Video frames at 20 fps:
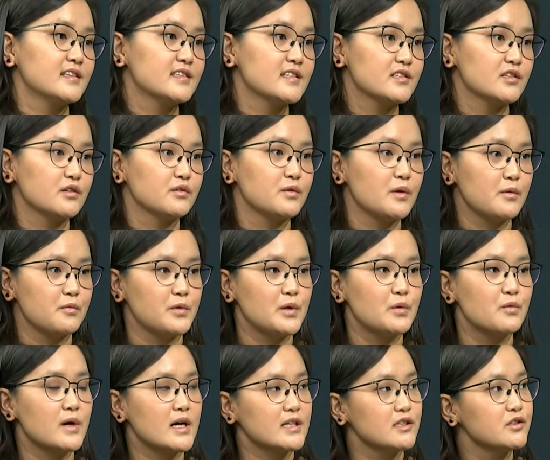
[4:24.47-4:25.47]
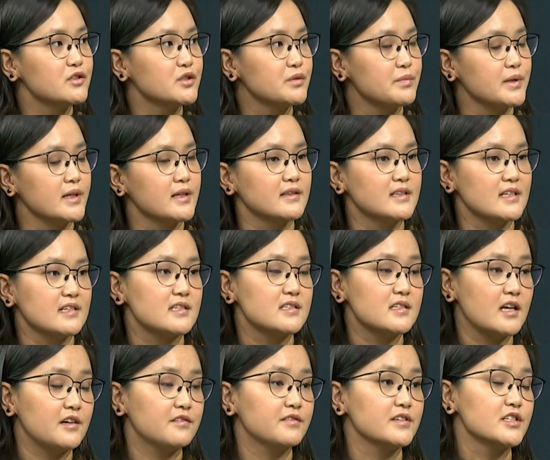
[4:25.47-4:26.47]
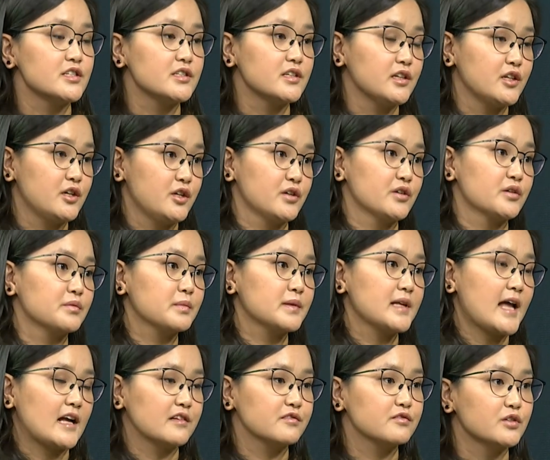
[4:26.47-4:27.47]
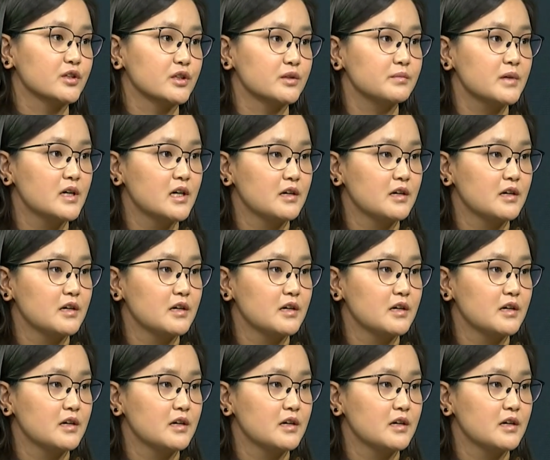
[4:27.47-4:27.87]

So we wanted to build a safe and secure platform